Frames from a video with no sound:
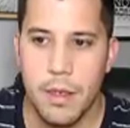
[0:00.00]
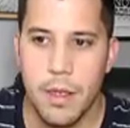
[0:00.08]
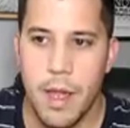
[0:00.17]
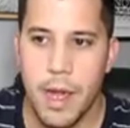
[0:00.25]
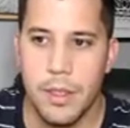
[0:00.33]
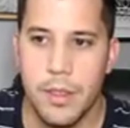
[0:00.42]

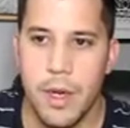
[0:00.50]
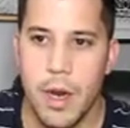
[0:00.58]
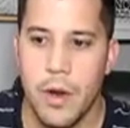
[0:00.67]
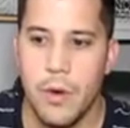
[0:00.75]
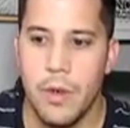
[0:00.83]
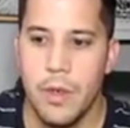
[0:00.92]
Let's
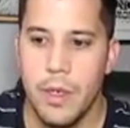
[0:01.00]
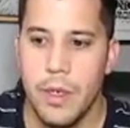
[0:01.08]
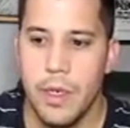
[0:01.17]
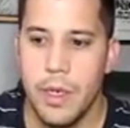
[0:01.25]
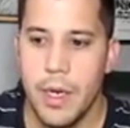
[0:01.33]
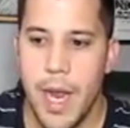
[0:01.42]
go.
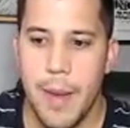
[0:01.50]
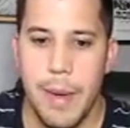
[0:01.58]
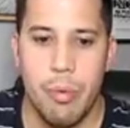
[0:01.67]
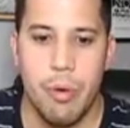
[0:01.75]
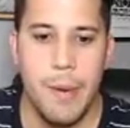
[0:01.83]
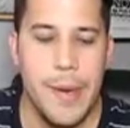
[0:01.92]

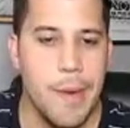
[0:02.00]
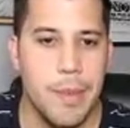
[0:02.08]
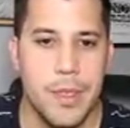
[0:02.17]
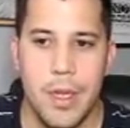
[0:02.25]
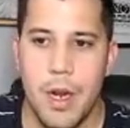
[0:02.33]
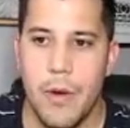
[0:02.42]
Yeah, premium
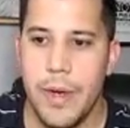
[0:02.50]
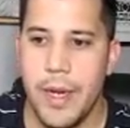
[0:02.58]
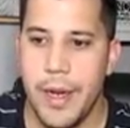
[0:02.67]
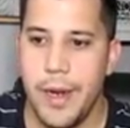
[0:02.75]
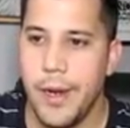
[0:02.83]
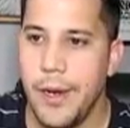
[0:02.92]
is low in
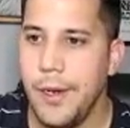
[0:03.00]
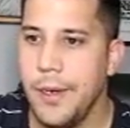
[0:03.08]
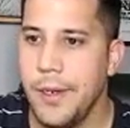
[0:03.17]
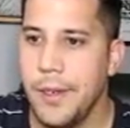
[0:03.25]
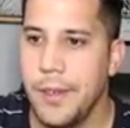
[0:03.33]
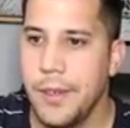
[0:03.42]
here.
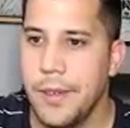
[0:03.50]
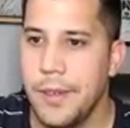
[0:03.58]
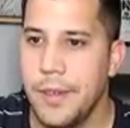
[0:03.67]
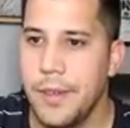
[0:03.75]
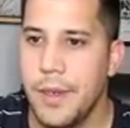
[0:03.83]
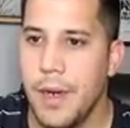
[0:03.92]

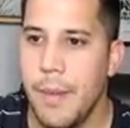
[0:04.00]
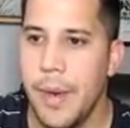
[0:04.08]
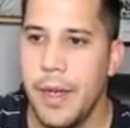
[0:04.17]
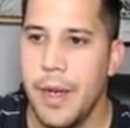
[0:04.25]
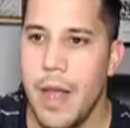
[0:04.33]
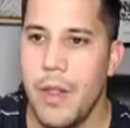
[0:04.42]
It
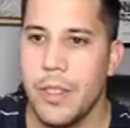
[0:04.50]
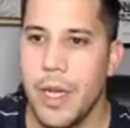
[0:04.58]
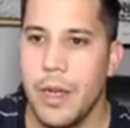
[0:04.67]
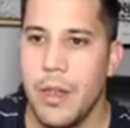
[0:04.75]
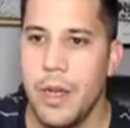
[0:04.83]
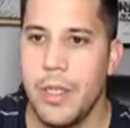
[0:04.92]

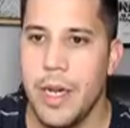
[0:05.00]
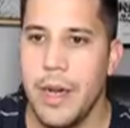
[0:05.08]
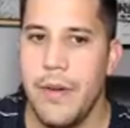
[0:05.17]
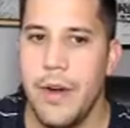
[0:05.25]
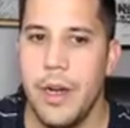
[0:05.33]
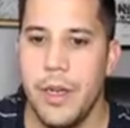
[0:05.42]
looks like a
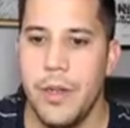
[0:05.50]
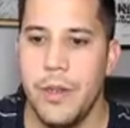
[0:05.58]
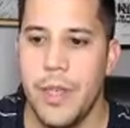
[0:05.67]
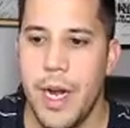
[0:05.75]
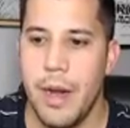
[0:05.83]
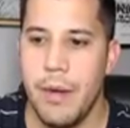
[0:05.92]
very good
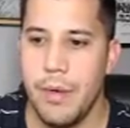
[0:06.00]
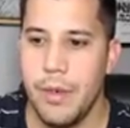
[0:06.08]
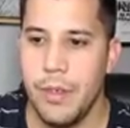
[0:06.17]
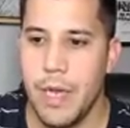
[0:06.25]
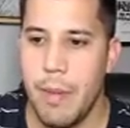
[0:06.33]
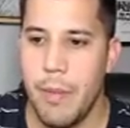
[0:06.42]
two-sided
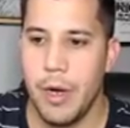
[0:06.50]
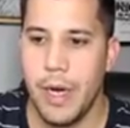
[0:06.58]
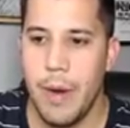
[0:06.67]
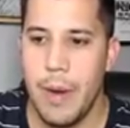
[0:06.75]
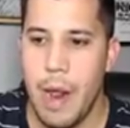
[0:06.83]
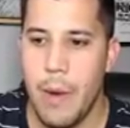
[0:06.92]

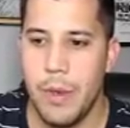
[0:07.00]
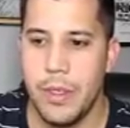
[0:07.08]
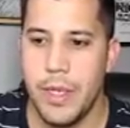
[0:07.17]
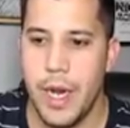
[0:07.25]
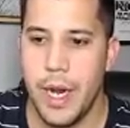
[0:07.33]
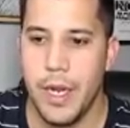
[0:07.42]
market. I would
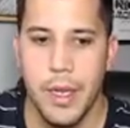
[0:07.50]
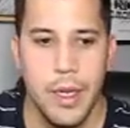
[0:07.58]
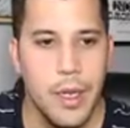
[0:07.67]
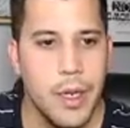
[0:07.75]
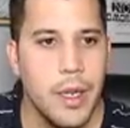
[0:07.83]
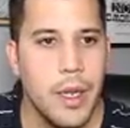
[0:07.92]
say,
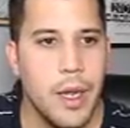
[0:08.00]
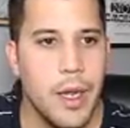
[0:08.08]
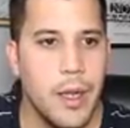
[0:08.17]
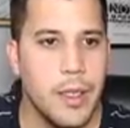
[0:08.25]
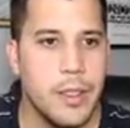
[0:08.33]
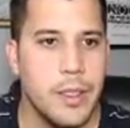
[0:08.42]

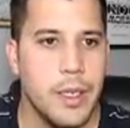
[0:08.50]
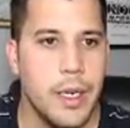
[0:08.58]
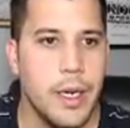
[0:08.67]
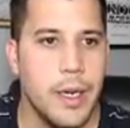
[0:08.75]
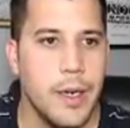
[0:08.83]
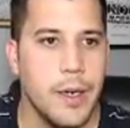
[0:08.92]
let's see
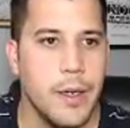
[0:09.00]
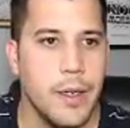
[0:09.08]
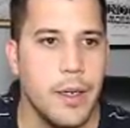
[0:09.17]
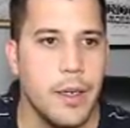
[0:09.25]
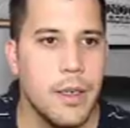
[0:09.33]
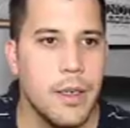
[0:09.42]
here,
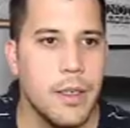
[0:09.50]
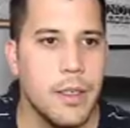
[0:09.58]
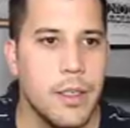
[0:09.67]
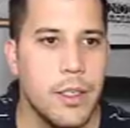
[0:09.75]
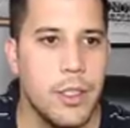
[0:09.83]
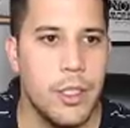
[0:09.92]

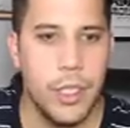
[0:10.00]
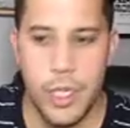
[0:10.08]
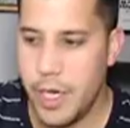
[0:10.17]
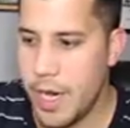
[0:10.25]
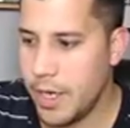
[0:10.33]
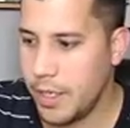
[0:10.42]

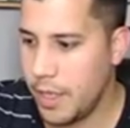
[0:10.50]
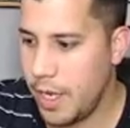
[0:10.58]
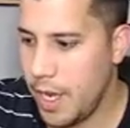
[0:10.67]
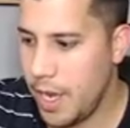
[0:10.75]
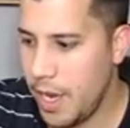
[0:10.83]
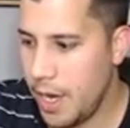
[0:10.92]

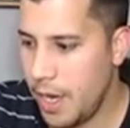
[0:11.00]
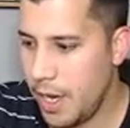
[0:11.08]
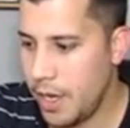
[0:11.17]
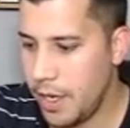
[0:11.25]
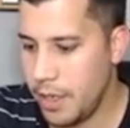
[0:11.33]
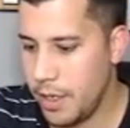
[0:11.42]
GSK